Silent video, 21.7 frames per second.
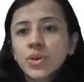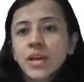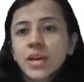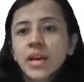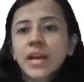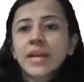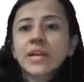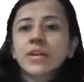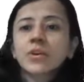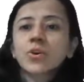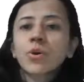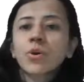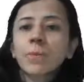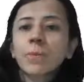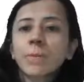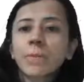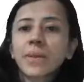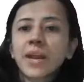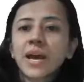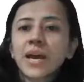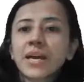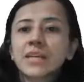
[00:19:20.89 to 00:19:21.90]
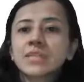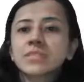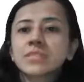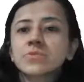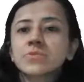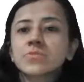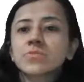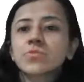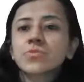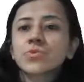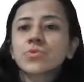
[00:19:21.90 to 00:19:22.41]
and compliance
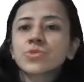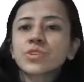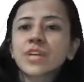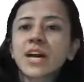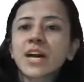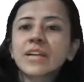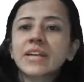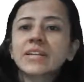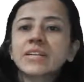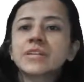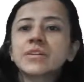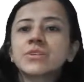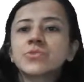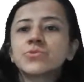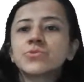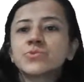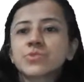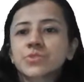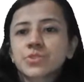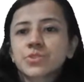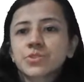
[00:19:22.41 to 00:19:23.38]
both are reduced.